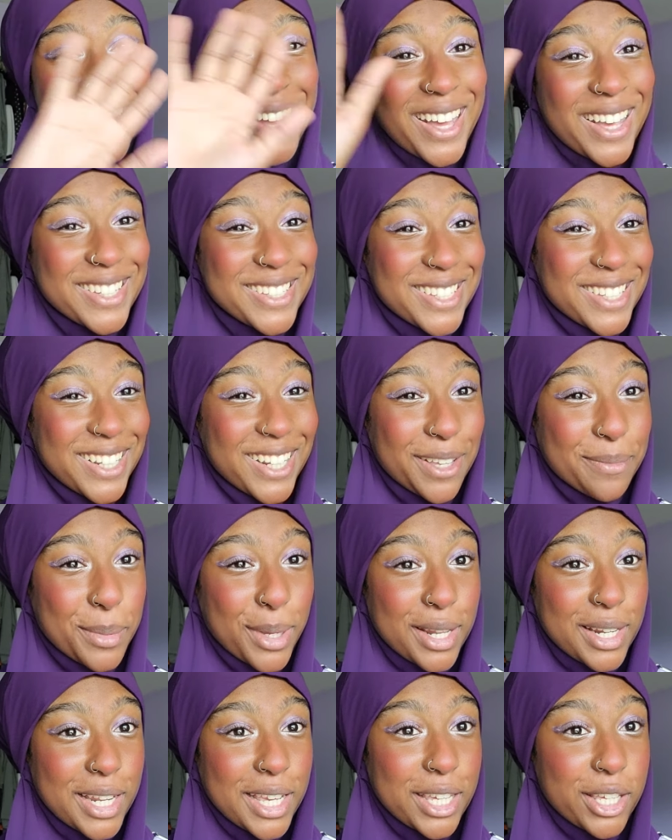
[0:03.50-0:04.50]
Assalamu
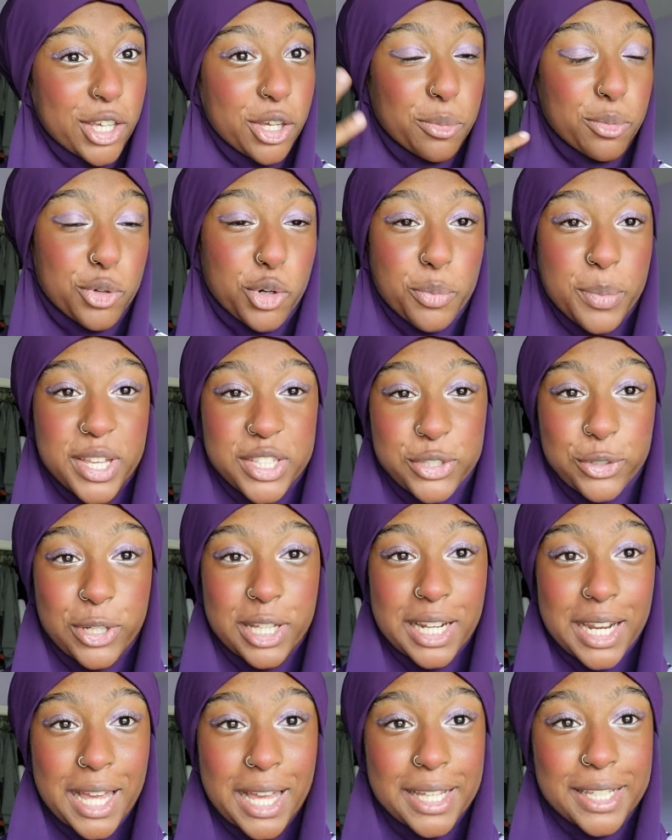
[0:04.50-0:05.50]
alaikum
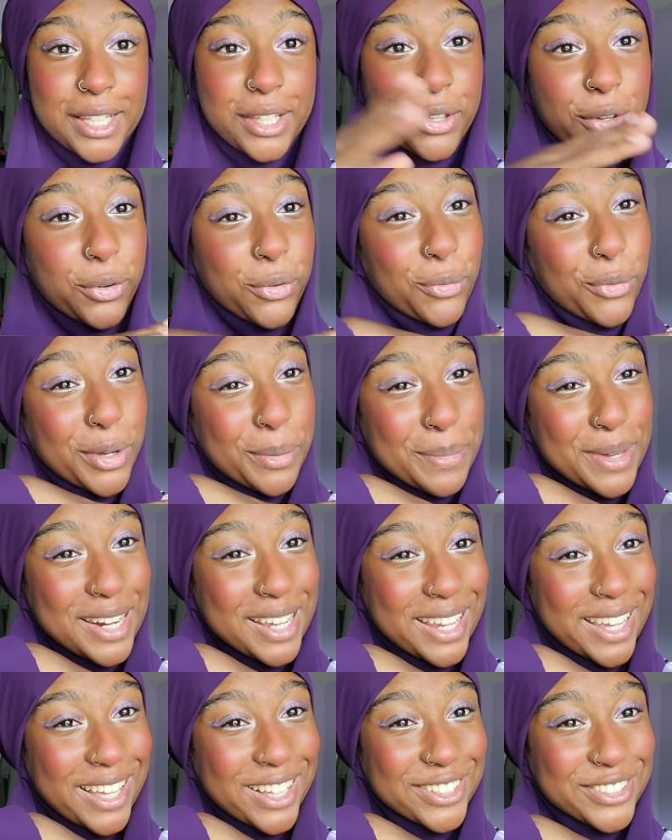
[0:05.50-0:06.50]
warahmatullahi
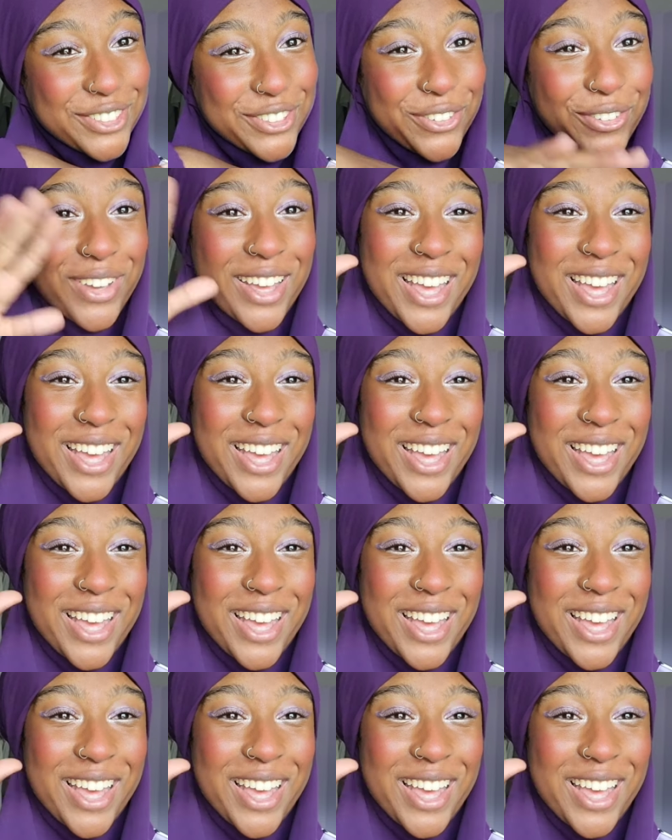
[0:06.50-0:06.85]
wabarakatuh.